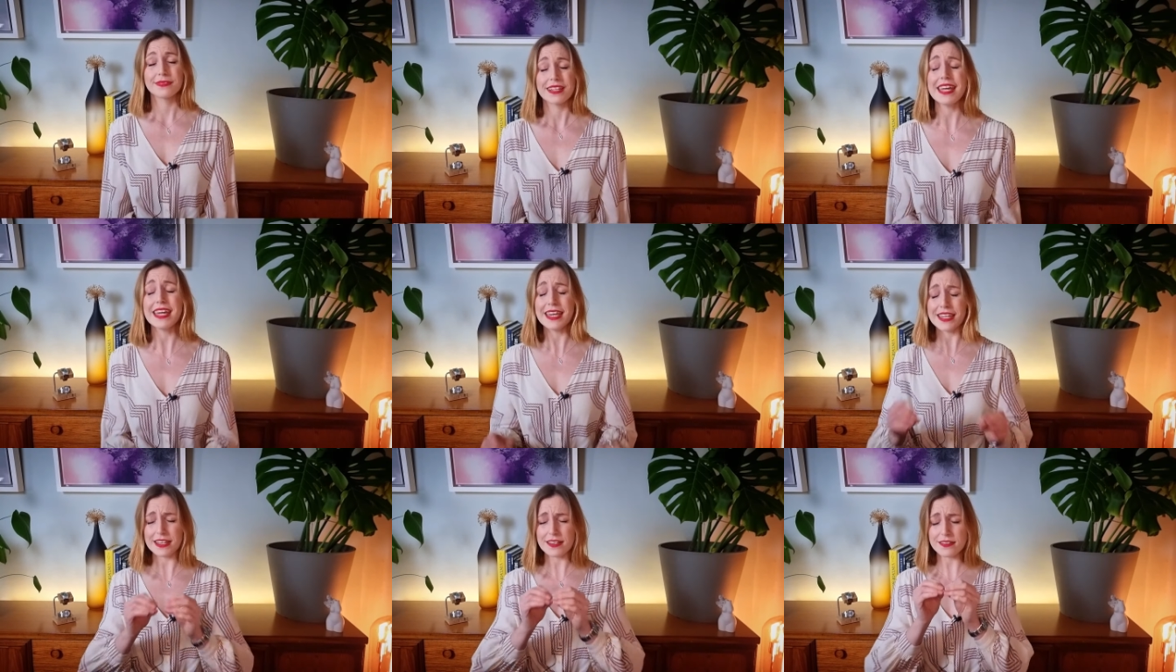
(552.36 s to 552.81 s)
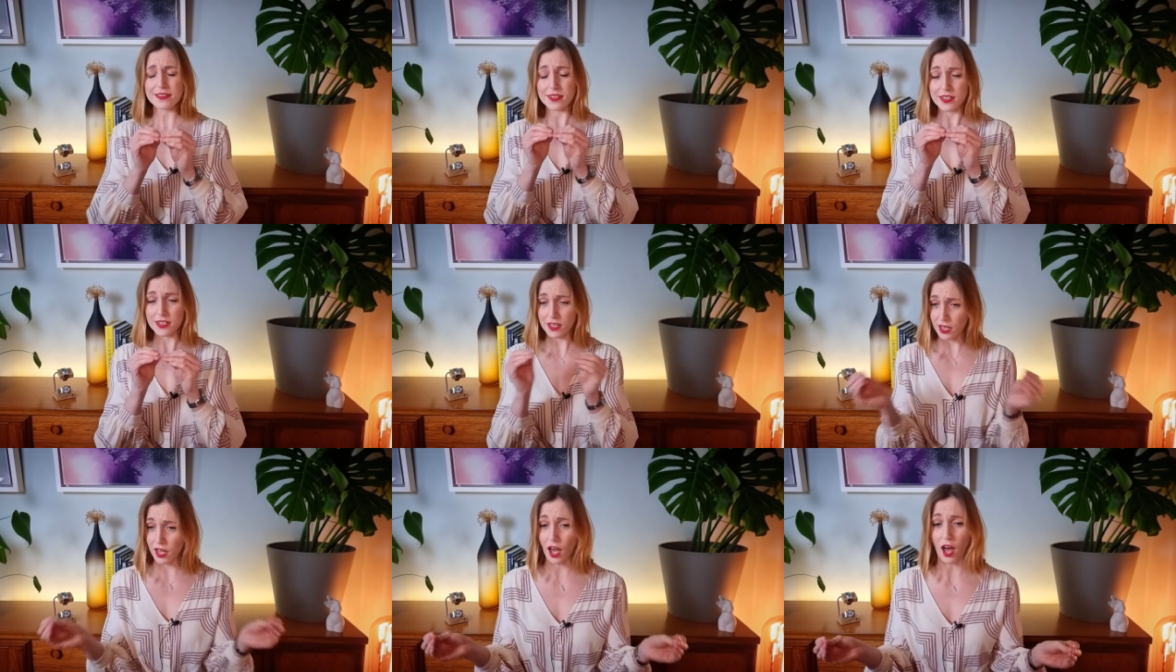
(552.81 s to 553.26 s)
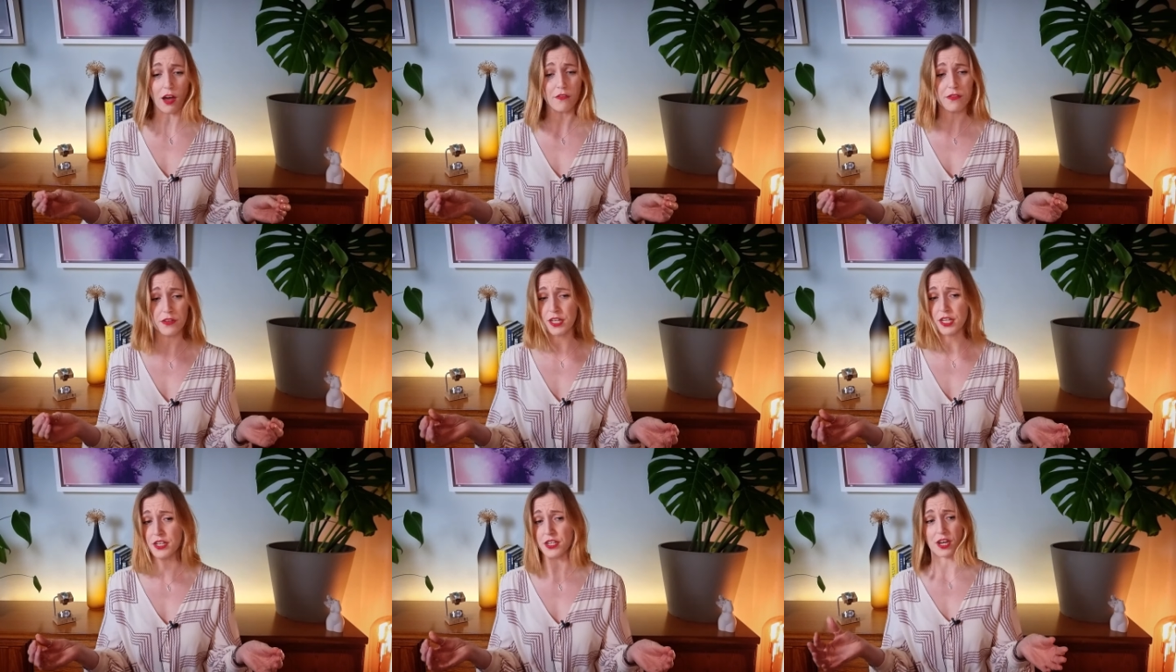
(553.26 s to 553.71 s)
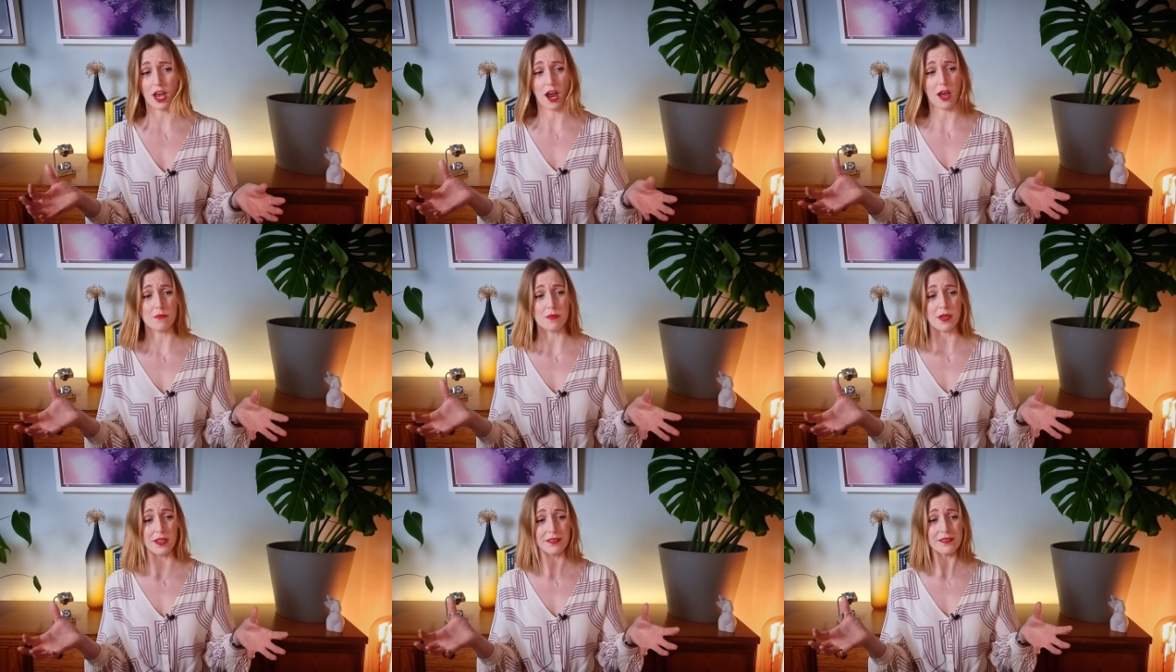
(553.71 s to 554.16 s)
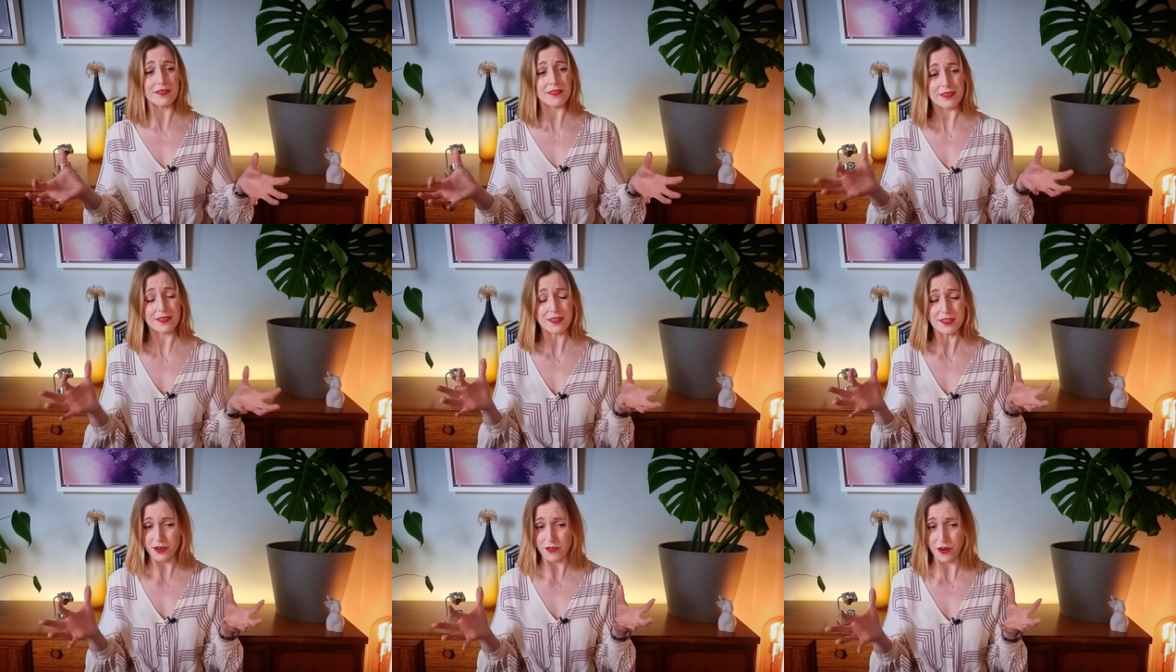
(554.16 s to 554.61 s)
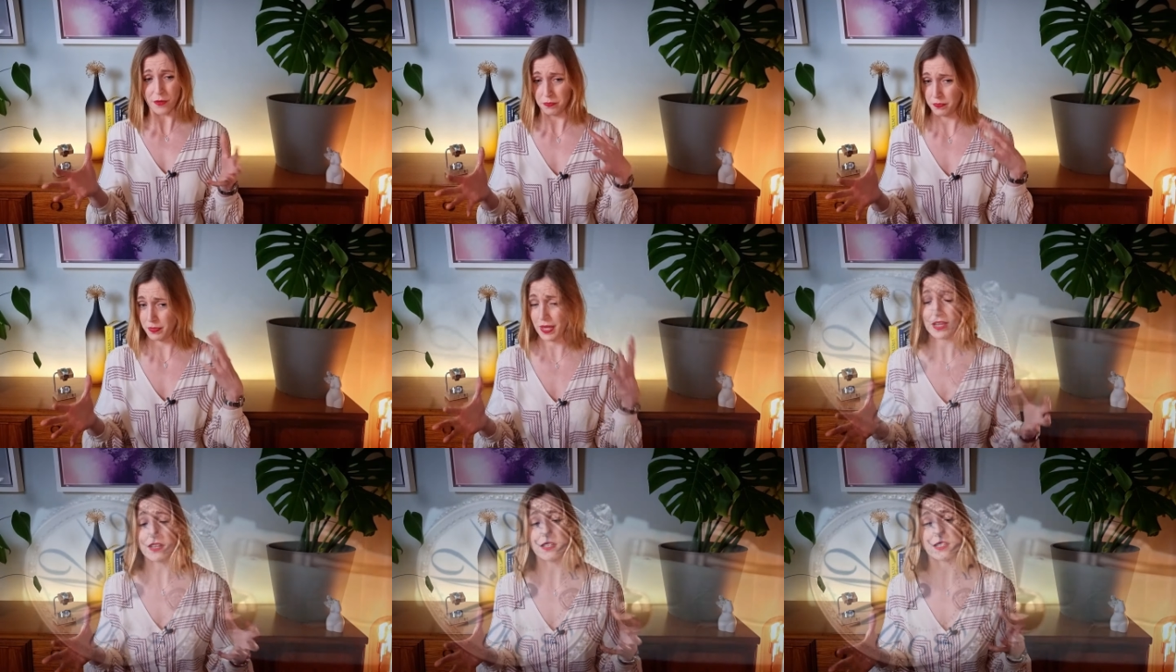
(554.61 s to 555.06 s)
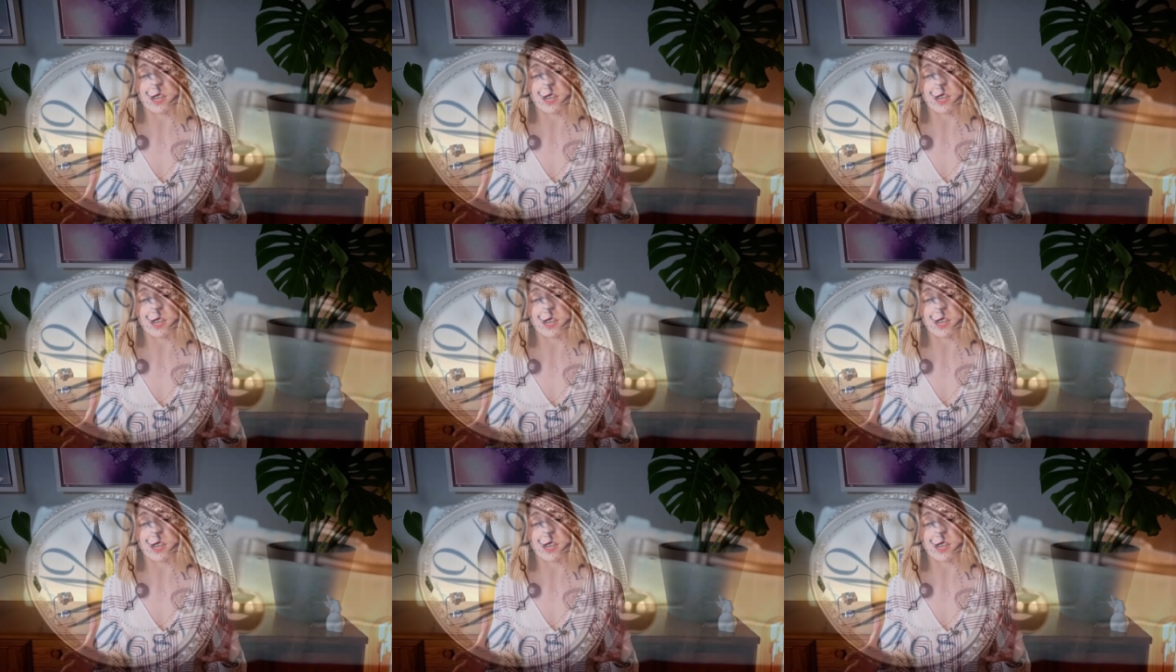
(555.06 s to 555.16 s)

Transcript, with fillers: It is covered in diamonds, there are pink